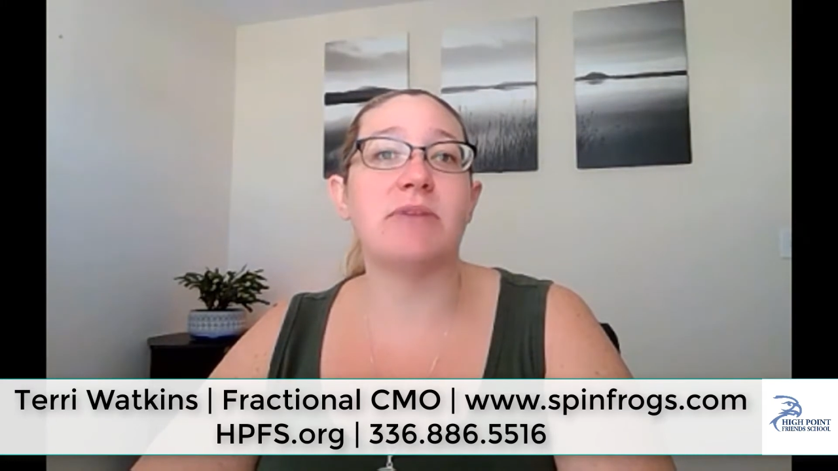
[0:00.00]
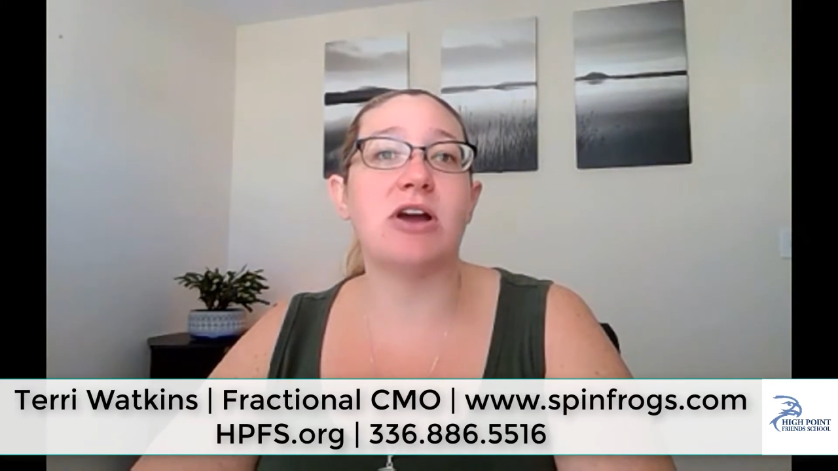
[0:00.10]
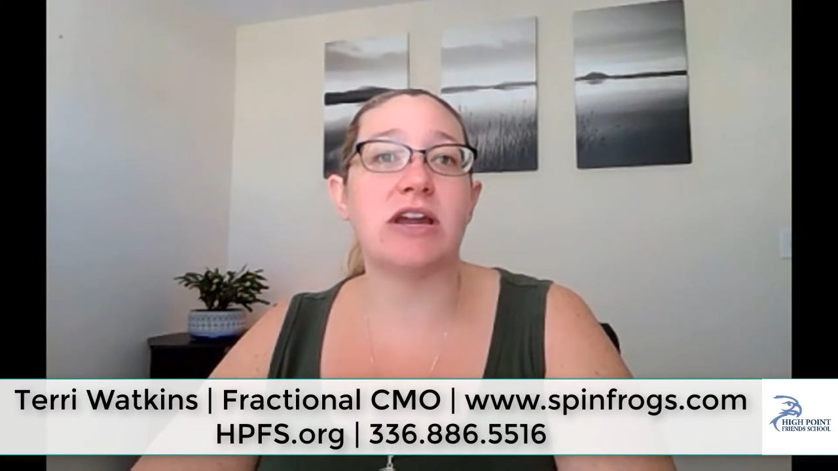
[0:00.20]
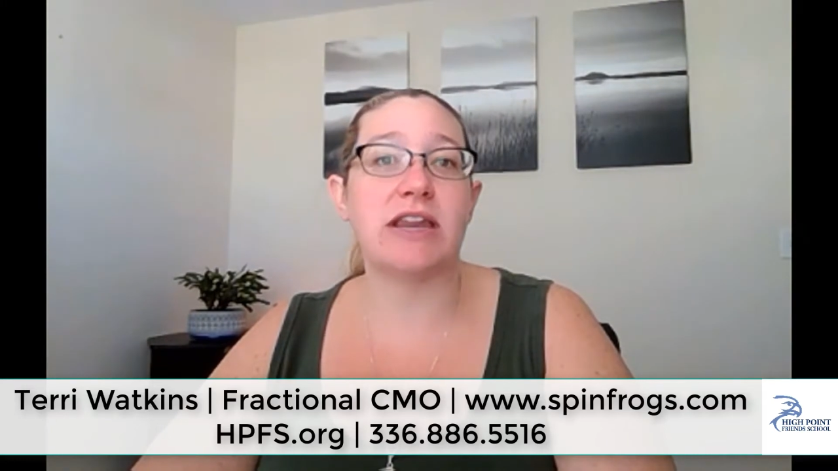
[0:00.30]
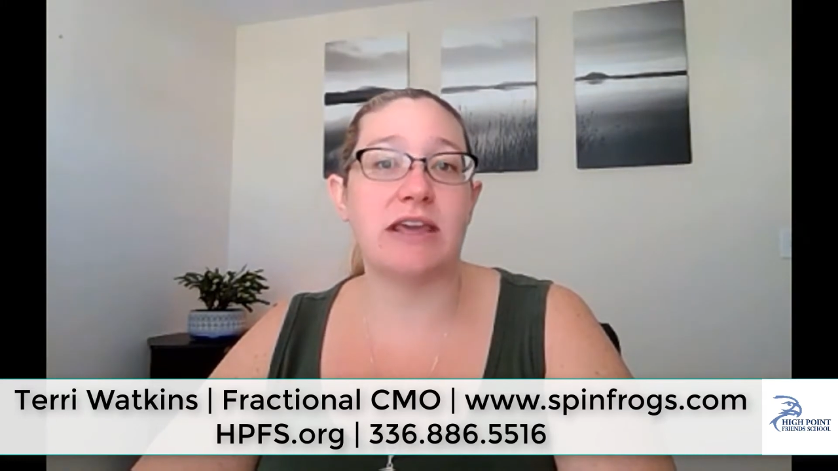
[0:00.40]

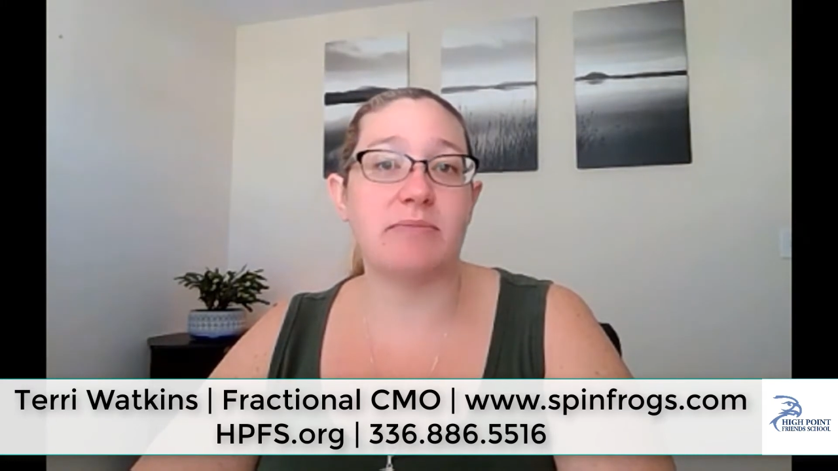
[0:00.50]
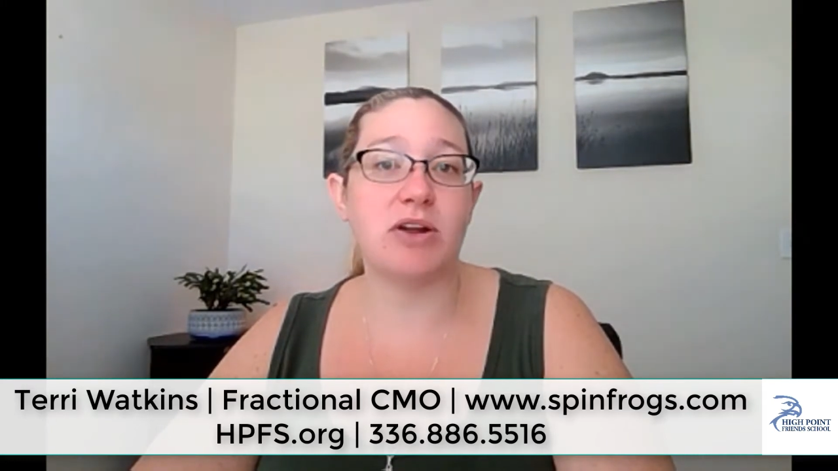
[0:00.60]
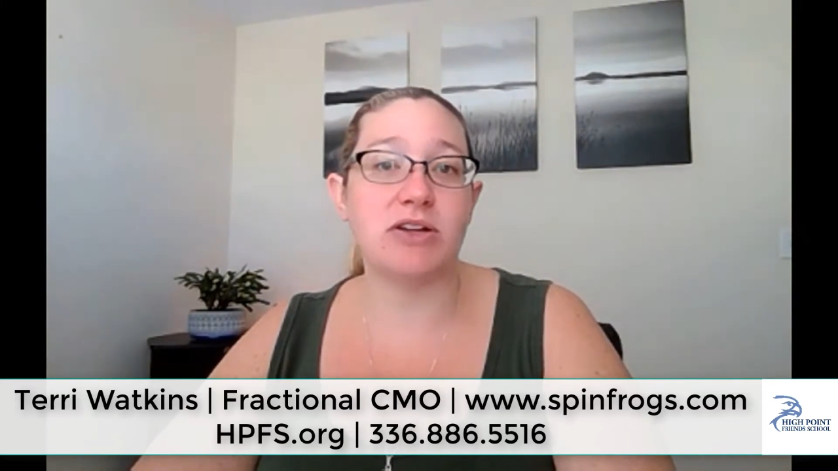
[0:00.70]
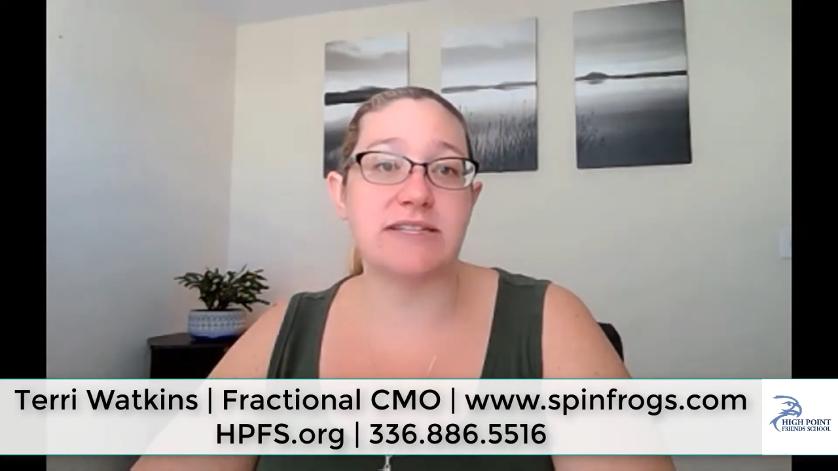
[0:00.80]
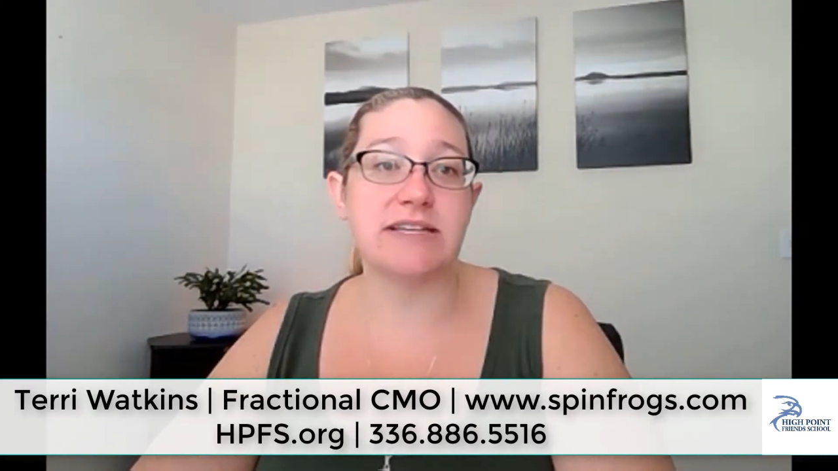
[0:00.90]
marketing
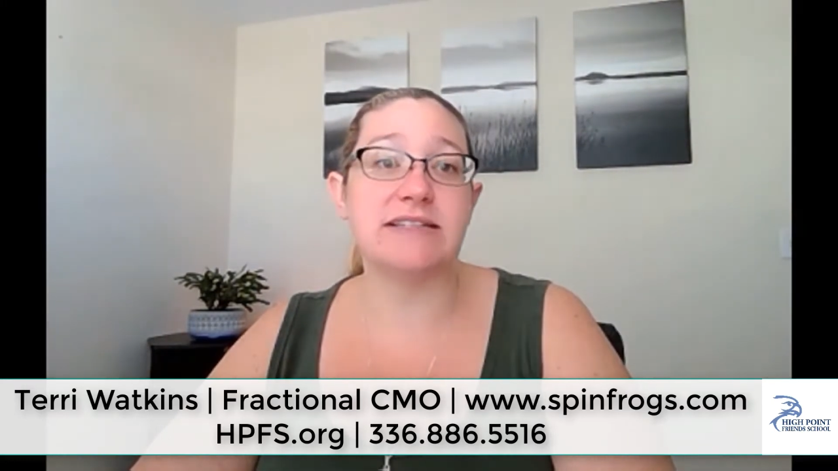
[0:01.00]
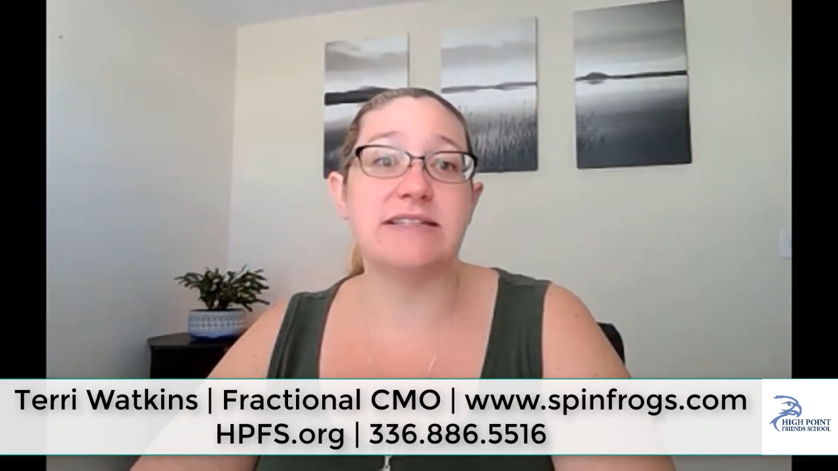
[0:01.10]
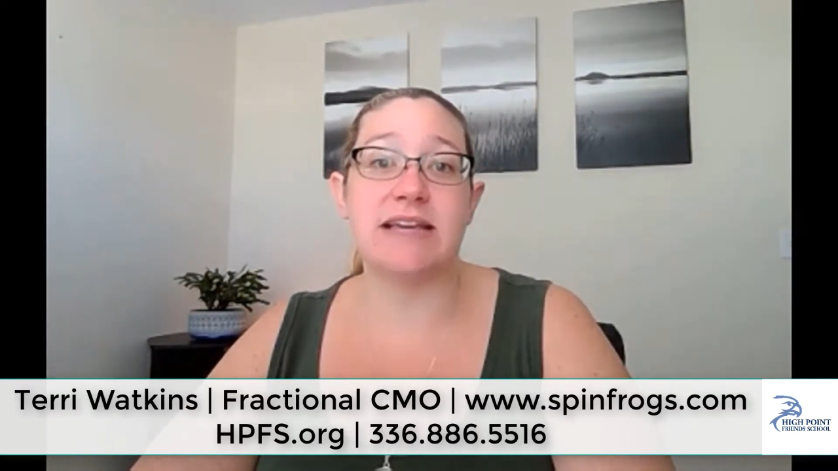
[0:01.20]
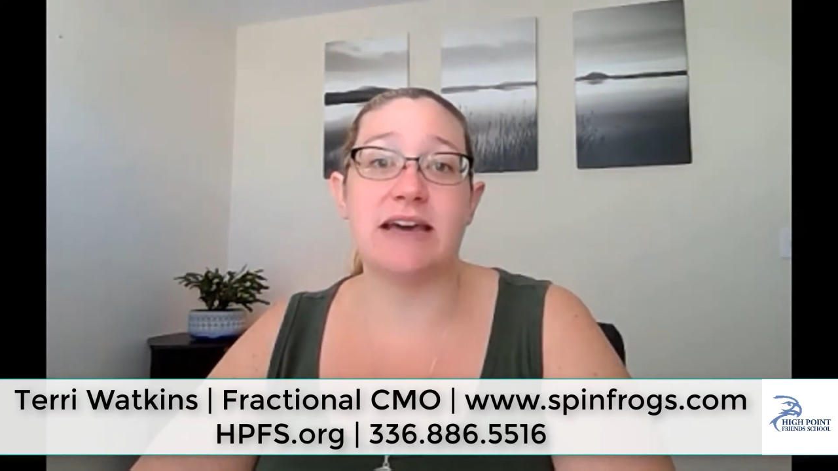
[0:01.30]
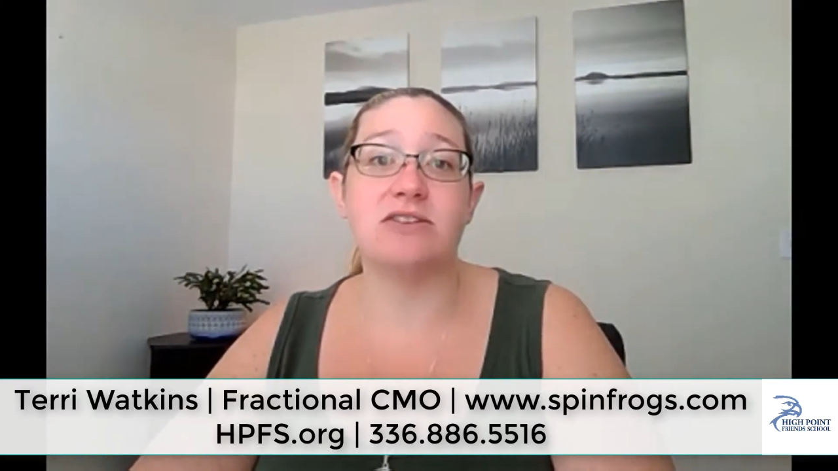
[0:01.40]
person,
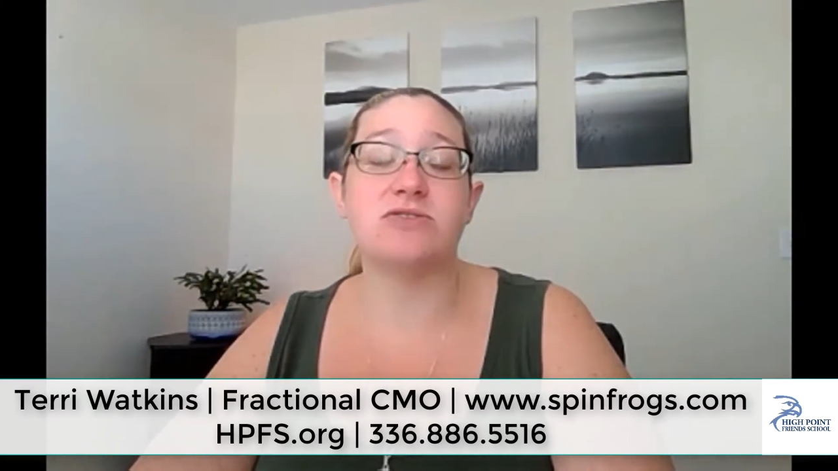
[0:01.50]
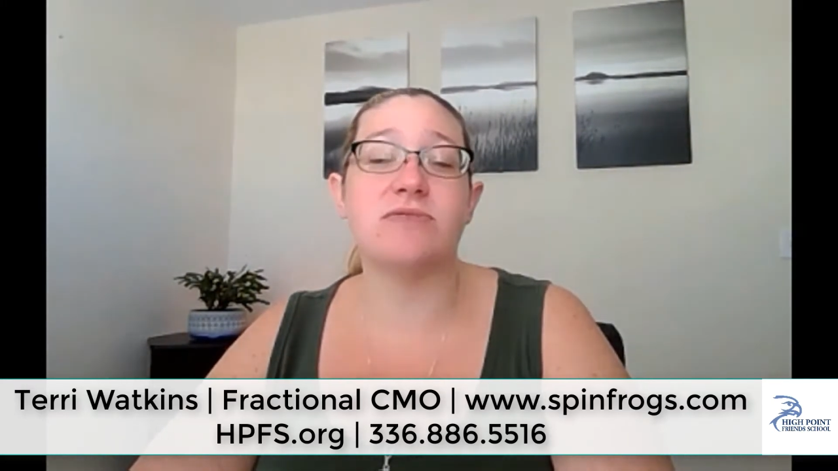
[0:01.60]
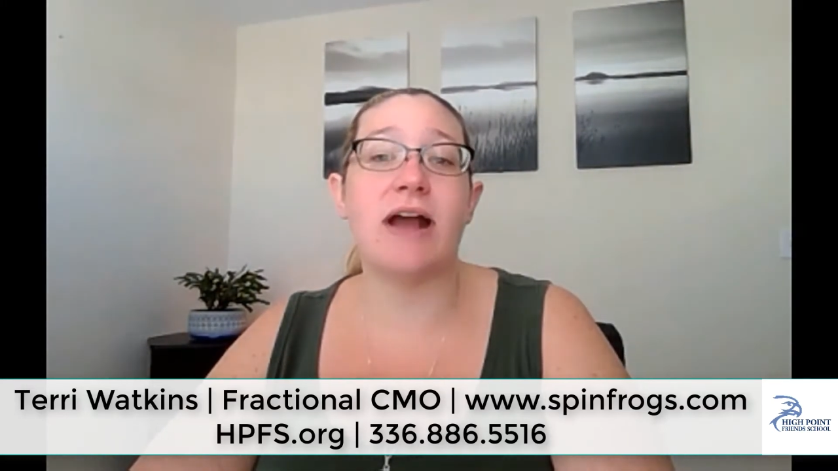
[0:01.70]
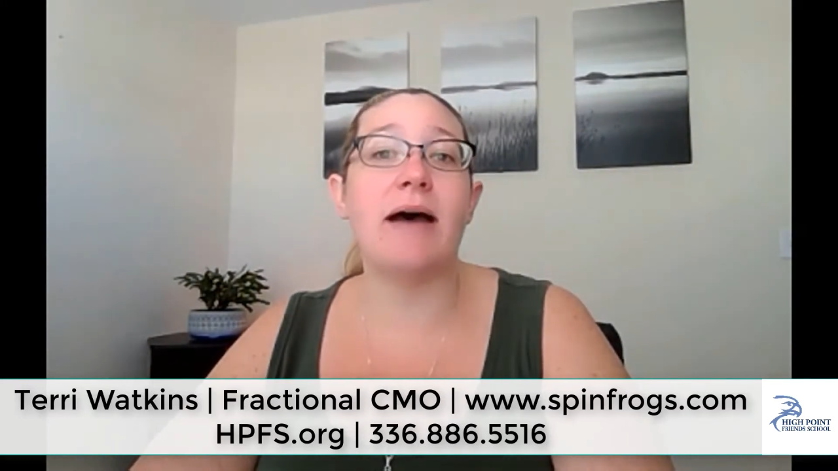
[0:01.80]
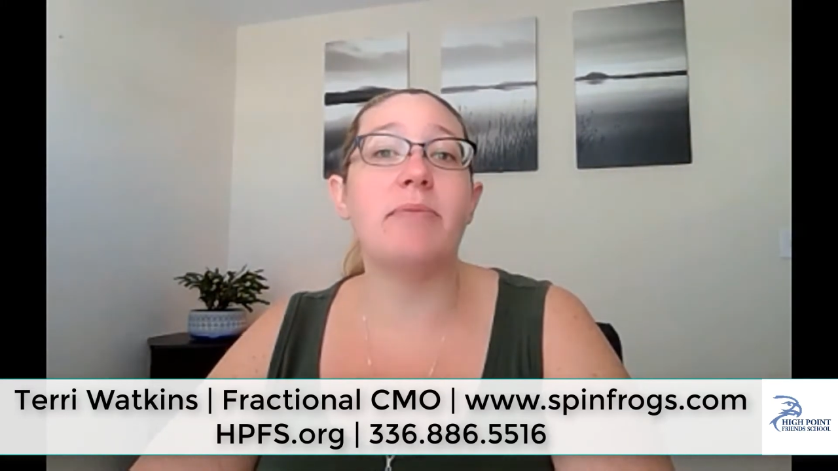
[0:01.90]
sales
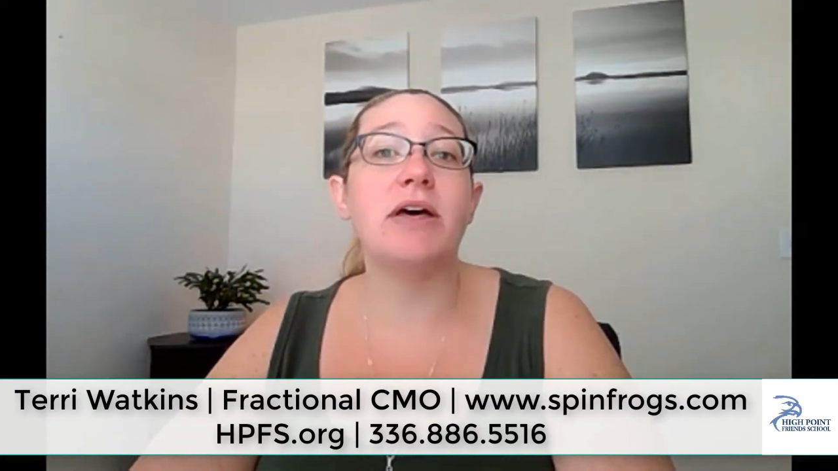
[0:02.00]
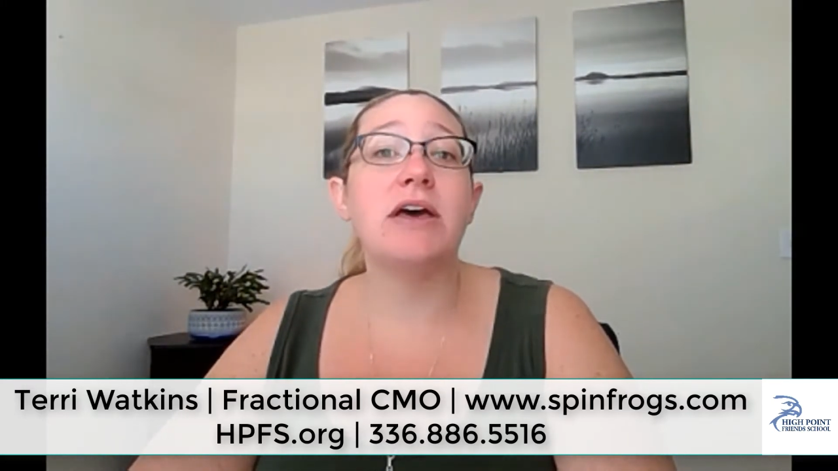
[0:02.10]
rep